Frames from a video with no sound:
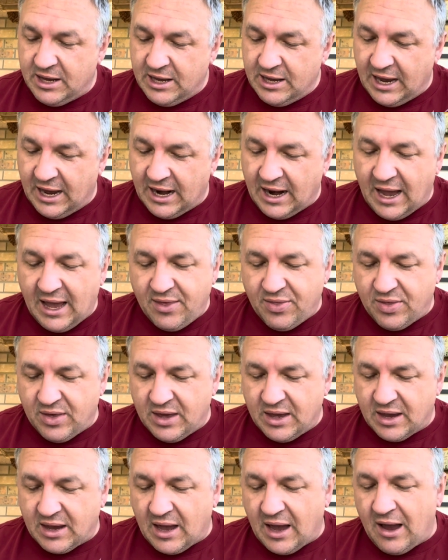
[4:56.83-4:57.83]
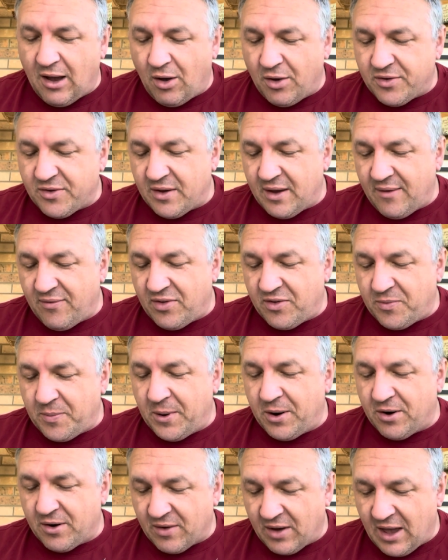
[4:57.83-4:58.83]
and I think I also have the
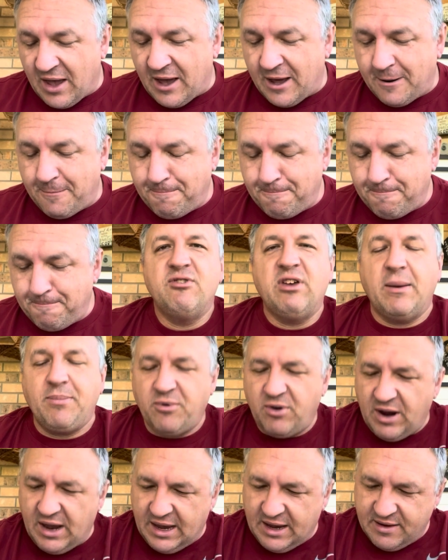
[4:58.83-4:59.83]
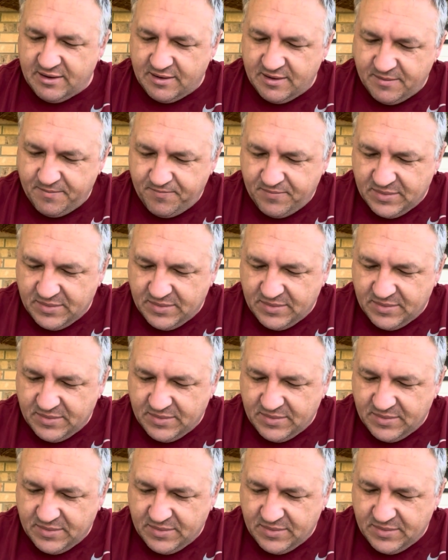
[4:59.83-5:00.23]
Spirit of God. Chapter 8.